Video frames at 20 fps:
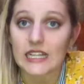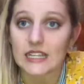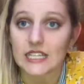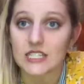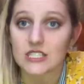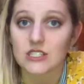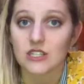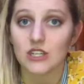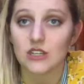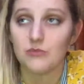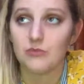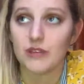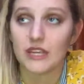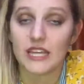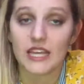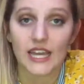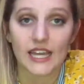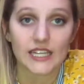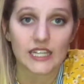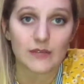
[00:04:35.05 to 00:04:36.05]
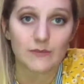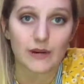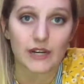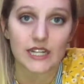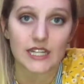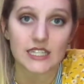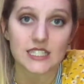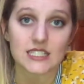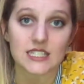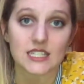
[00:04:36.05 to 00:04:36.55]
This could be anybody.
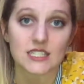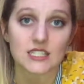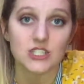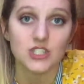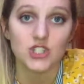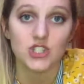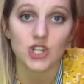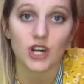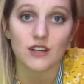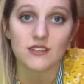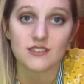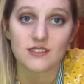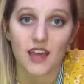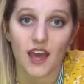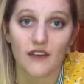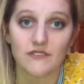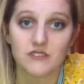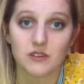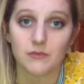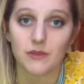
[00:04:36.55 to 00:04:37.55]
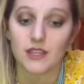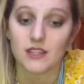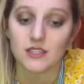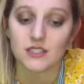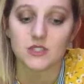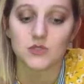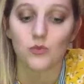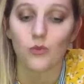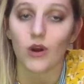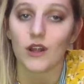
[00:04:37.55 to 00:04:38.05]
This doesn't just have to be
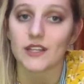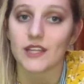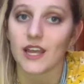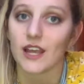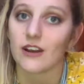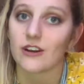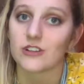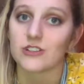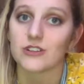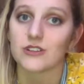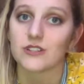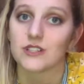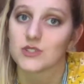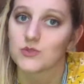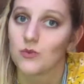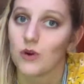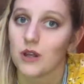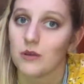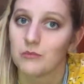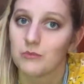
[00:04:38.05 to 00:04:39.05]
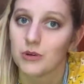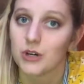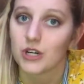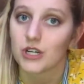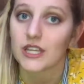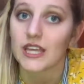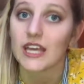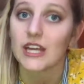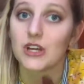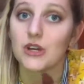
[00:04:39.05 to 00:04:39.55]
this one character in this one book.
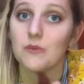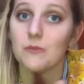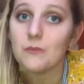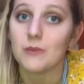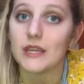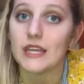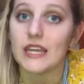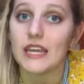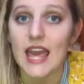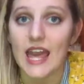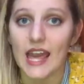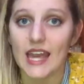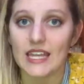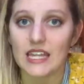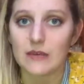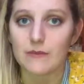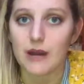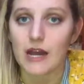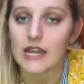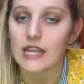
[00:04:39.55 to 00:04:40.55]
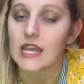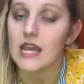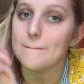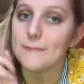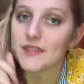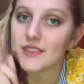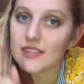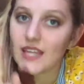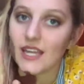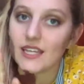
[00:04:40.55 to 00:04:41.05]
It could be anybody.
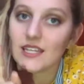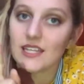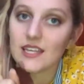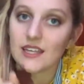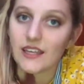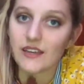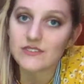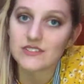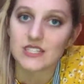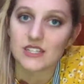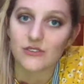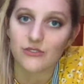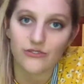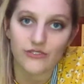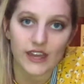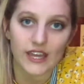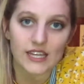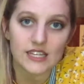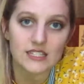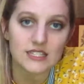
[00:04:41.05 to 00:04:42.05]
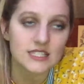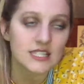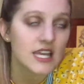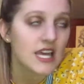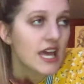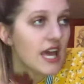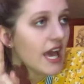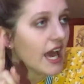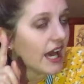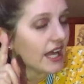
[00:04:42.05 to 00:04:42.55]
But then he gives it a face.
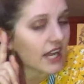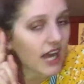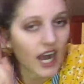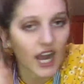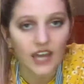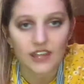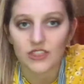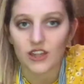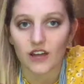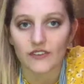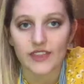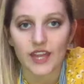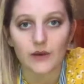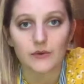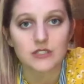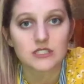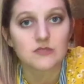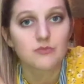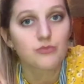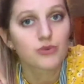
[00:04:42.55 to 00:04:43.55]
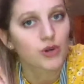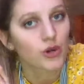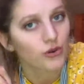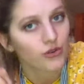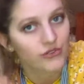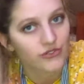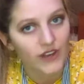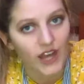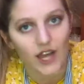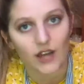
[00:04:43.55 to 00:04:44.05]
And I thought that was
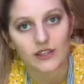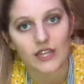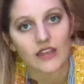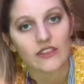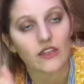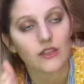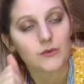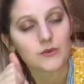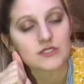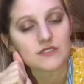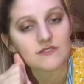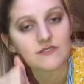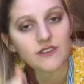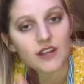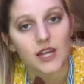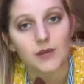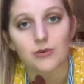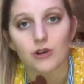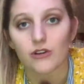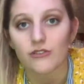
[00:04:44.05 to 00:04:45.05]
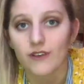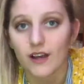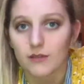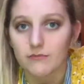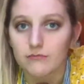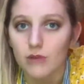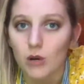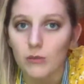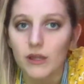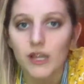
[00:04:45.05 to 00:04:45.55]
profound. I thought that was a very profound
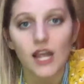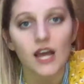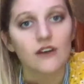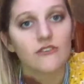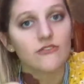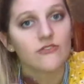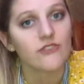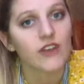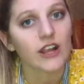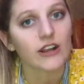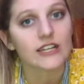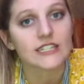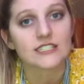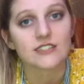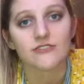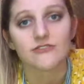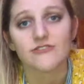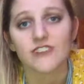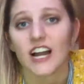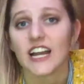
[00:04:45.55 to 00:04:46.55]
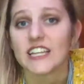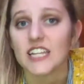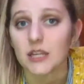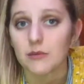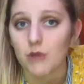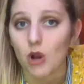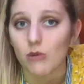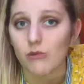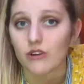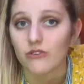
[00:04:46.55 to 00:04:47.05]
moment, a very defining
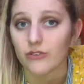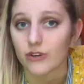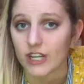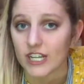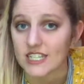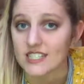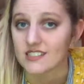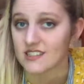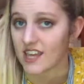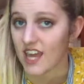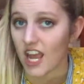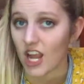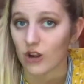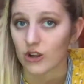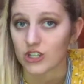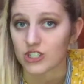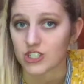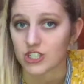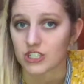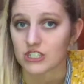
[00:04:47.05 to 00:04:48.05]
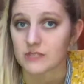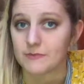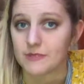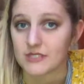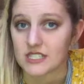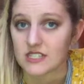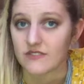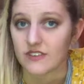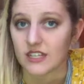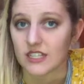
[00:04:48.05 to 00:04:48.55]
moment for his character
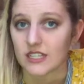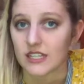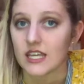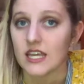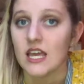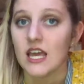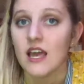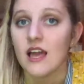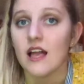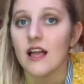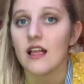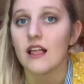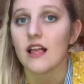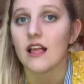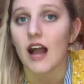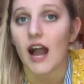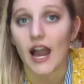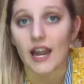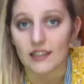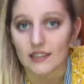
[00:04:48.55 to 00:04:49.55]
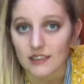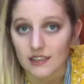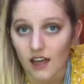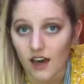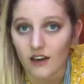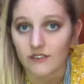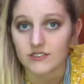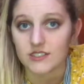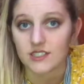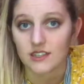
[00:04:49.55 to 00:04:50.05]
specifically. I
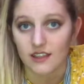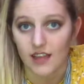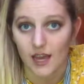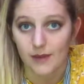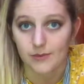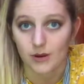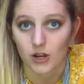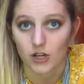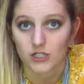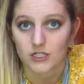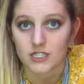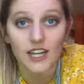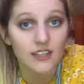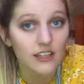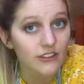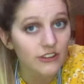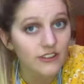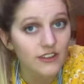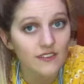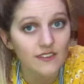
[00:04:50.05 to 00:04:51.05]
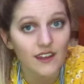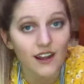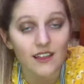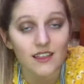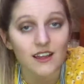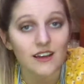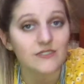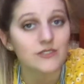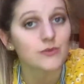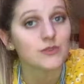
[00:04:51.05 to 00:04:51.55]
loved that part. Another thing that I
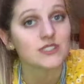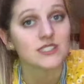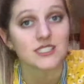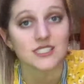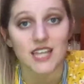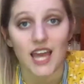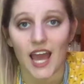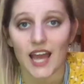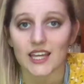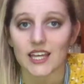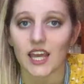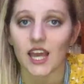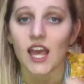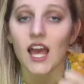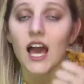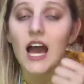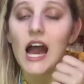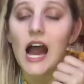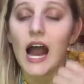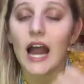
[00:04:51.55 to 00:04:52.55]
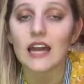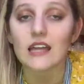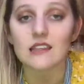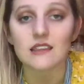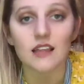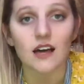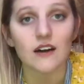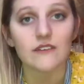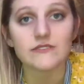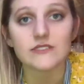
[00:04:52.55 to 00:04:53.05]
loved was the tagging. I
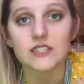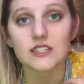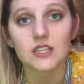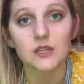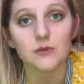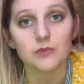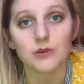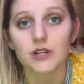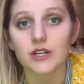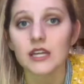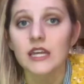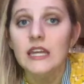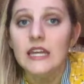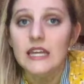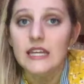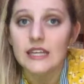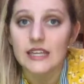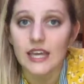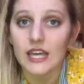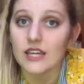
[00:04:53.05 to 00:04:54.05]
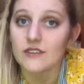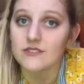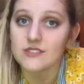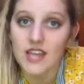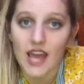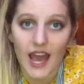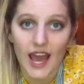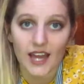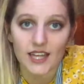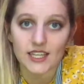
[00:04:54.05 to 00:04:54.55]
loved that the book gave
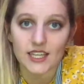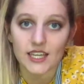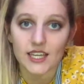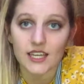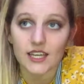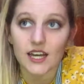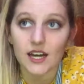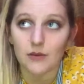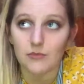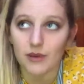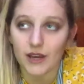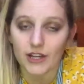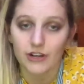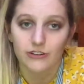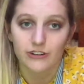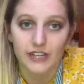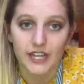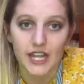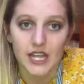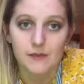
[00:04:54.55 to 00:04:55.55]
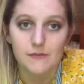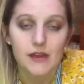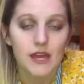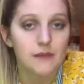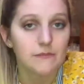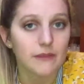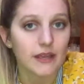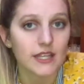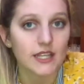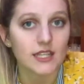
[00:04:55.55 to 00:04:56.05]
tagging a better name
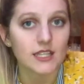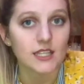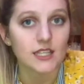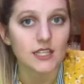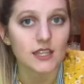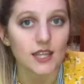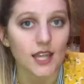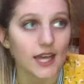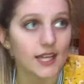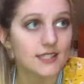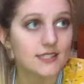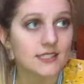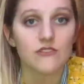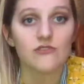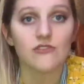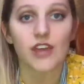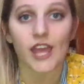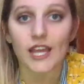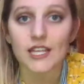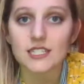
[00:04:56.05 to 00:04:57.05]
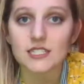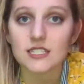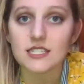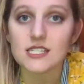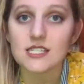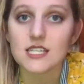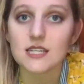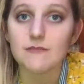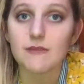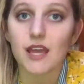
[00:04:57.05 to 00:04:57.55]
and made it less
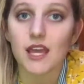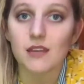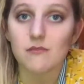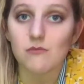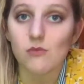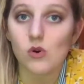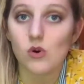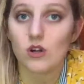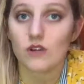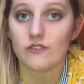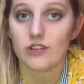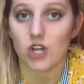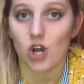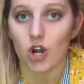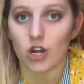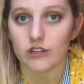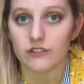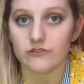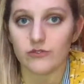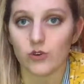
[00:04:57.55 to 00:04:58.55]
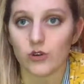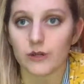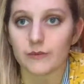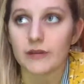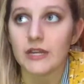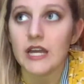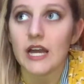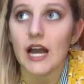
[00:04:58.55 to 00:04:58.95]
vandalism and more of an art form.